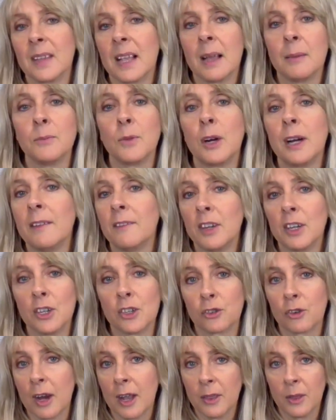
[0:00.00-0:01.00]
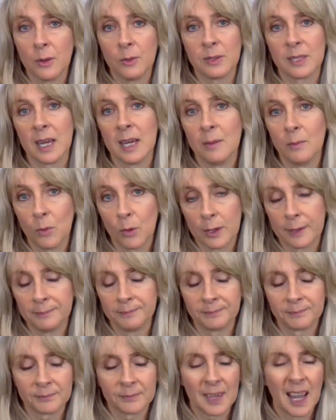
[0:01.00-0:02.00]
not even going to try those anymore.
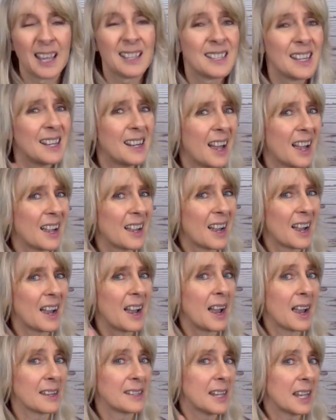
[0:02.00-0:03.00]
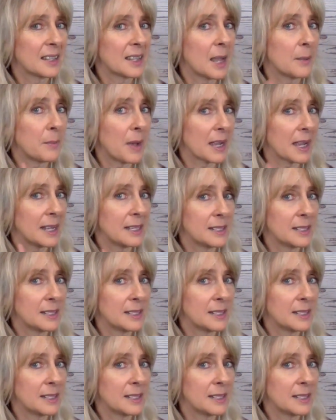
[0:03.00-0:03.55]
I take that back.